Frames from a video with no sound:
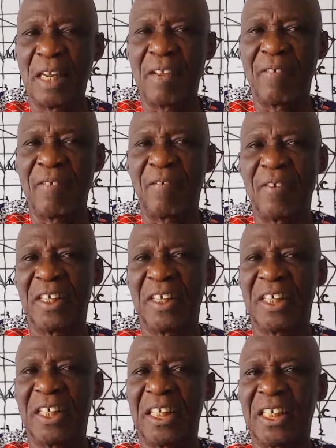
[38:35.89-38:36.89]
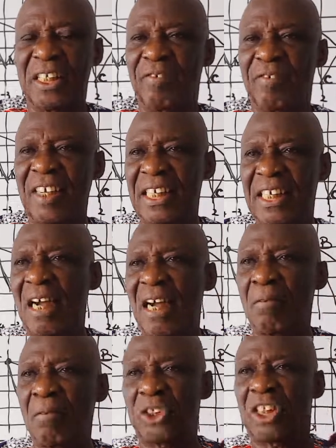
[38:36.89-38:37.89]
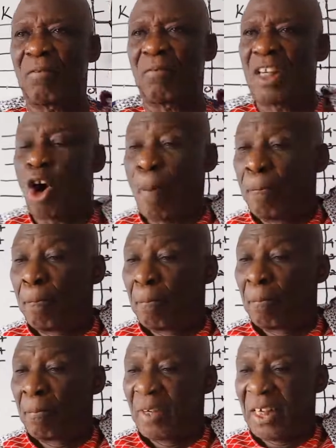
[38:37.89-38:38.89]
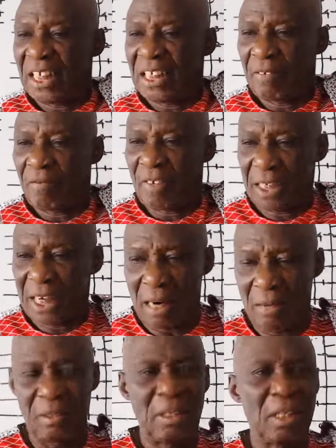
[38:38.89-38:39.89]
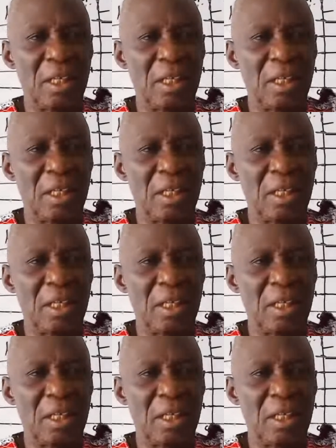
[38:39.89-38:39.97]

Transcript: If it is vertical, positively up, negatively down.